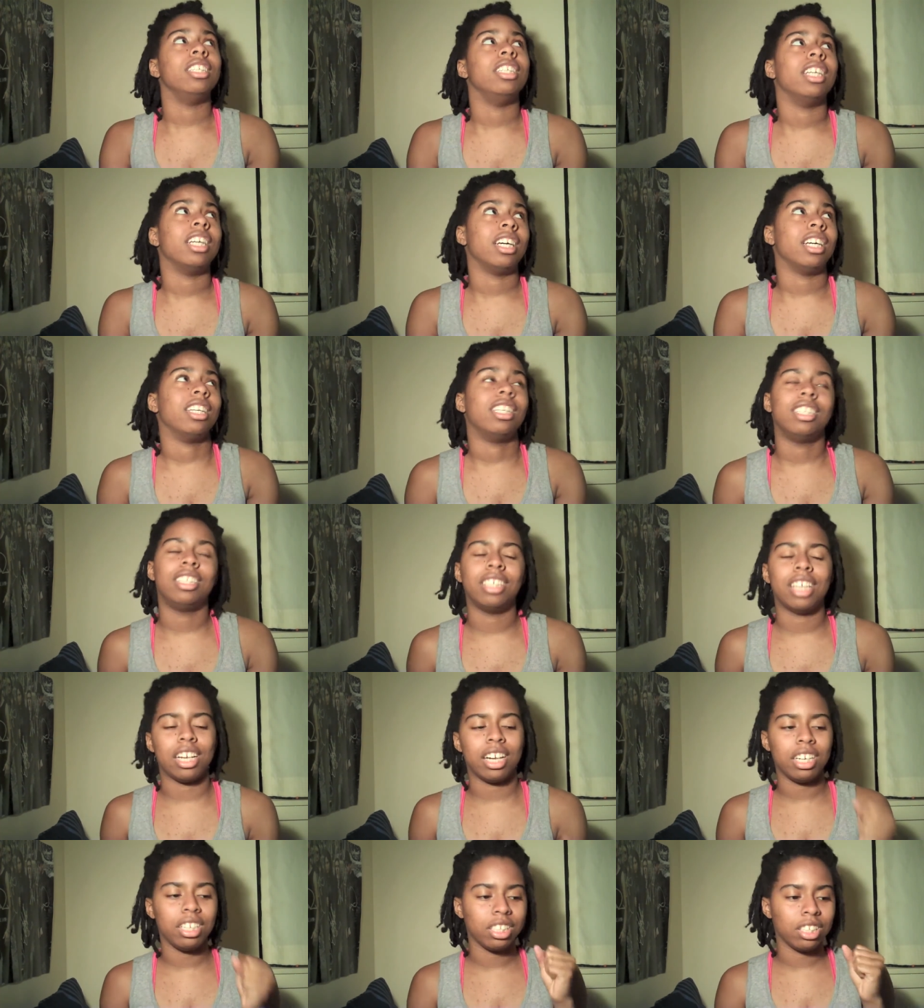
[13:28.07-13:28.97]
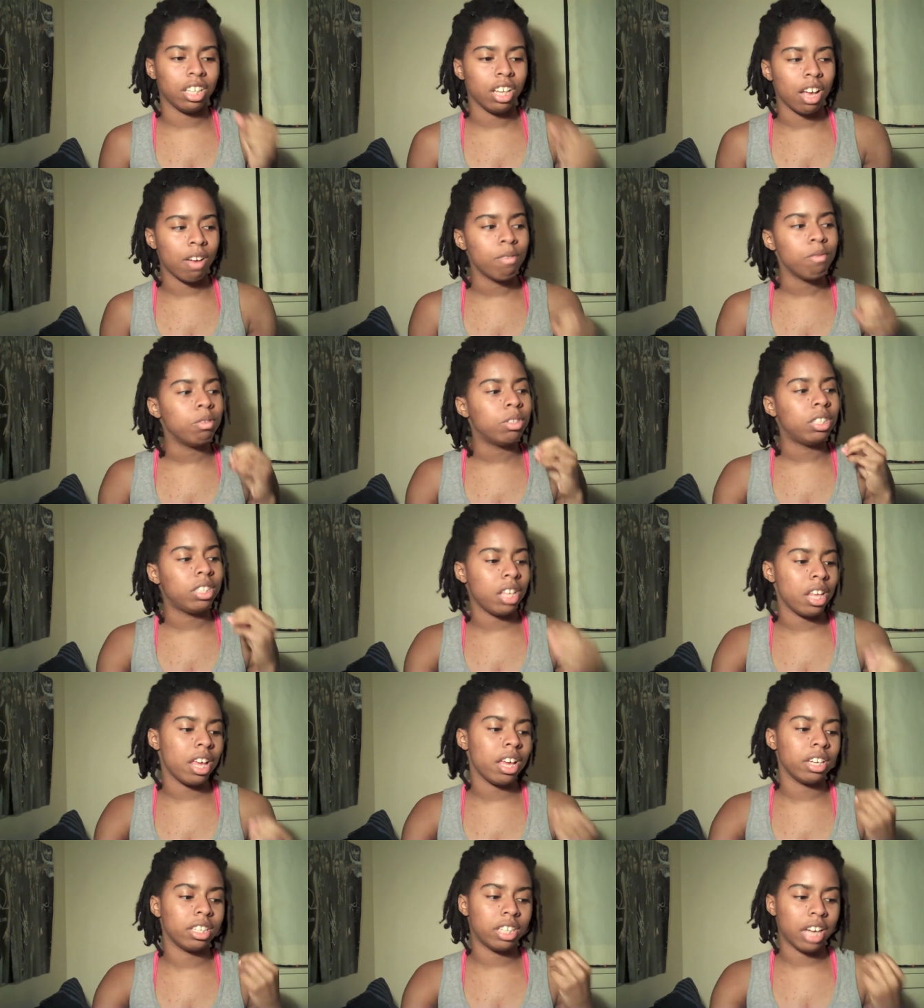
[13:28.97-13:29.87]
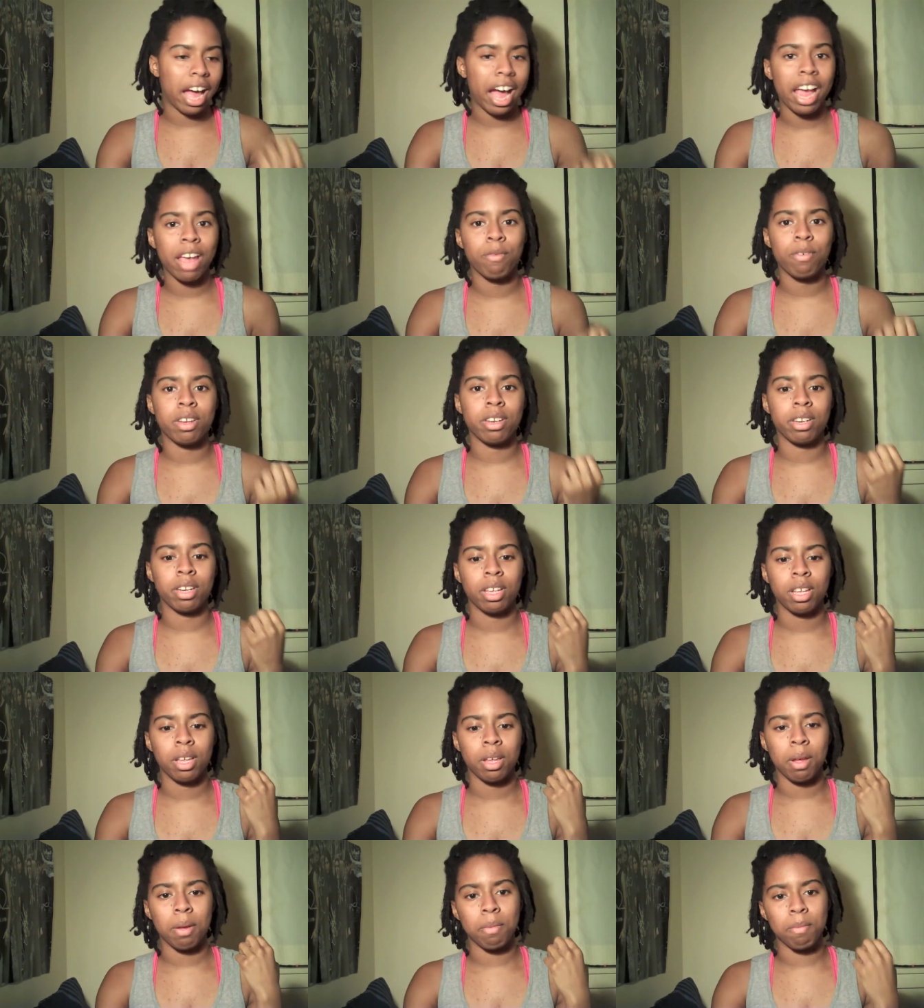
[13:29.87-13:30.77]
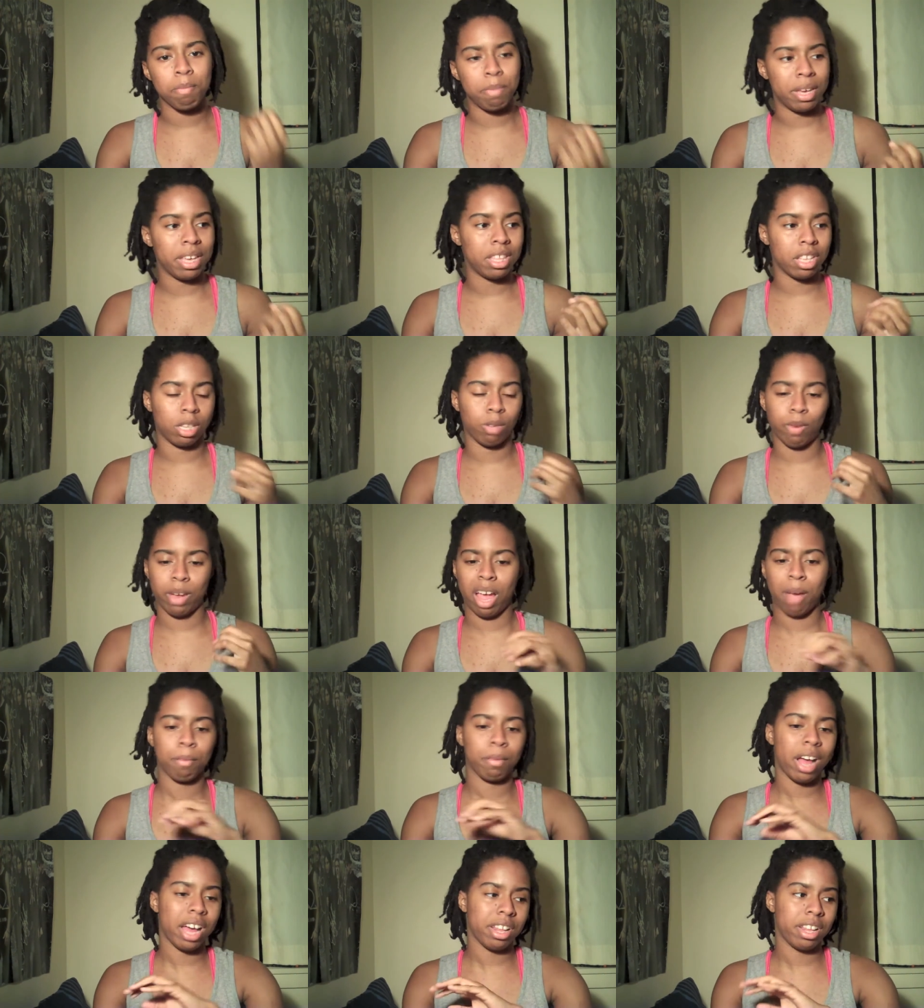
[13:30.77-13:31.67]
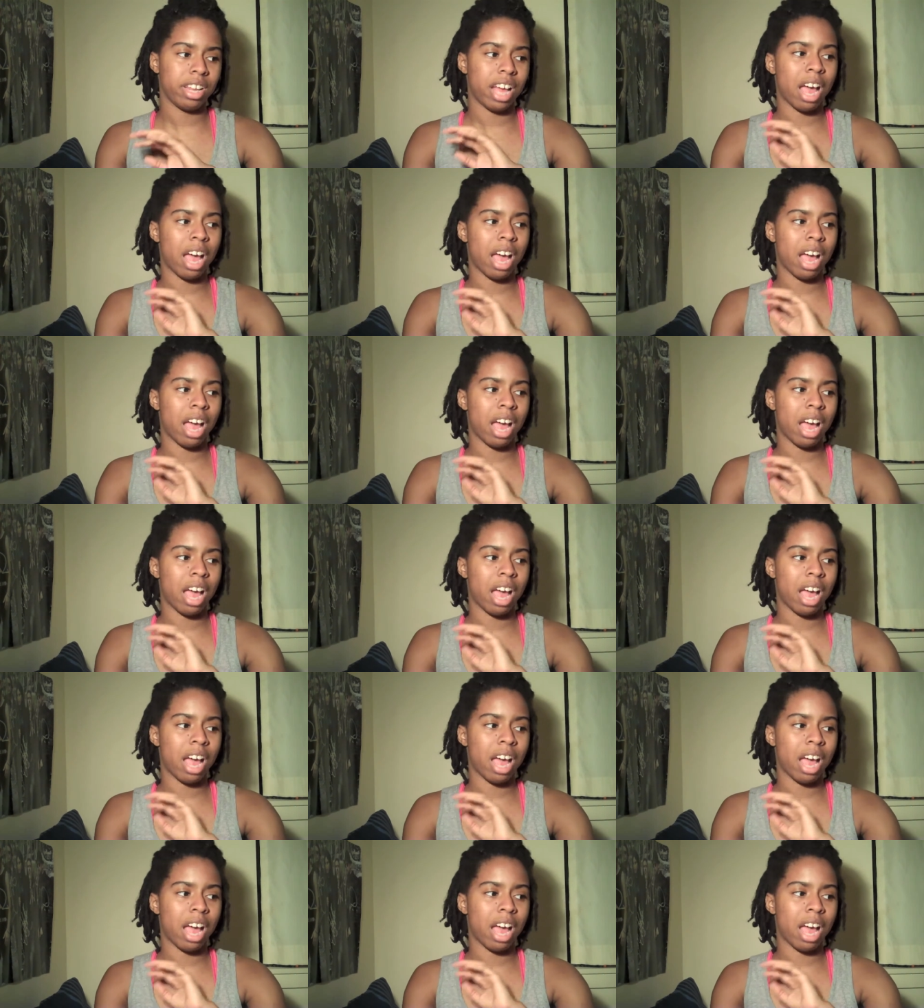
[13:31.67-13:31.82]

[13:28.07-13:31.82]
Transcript: yes. And I just love seeing Tywin be this way. I'm glad.